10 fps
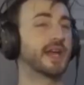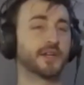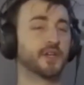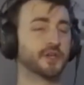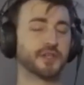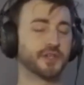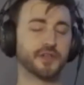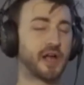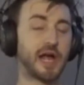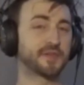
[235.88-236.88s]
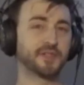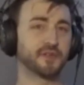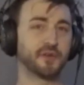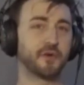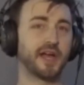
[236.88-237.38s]
no, you're
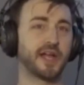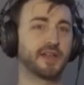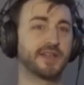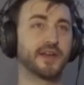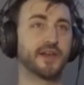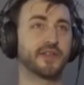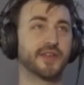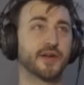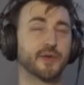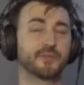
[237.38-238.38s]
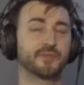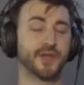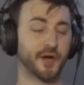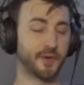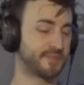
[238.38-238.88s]
absolutely right. There
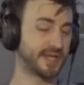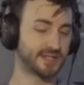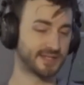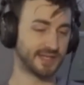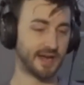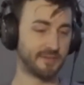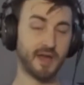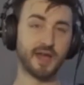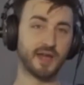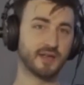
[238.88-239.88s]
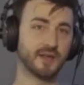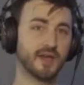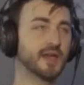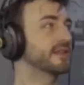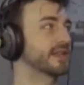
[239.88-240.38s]
are beats that I make
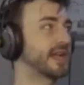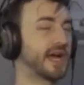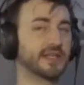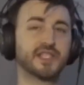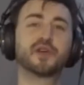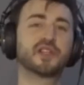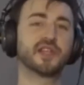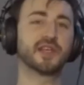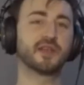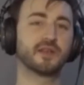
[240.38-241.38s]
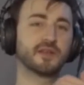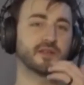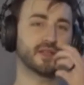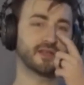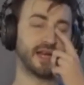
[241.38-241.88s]
that I typically
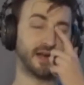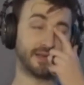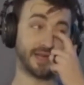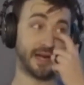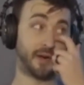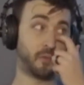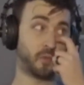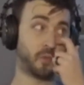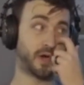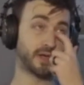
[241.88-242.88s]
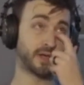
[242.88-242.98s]
that I wouldn't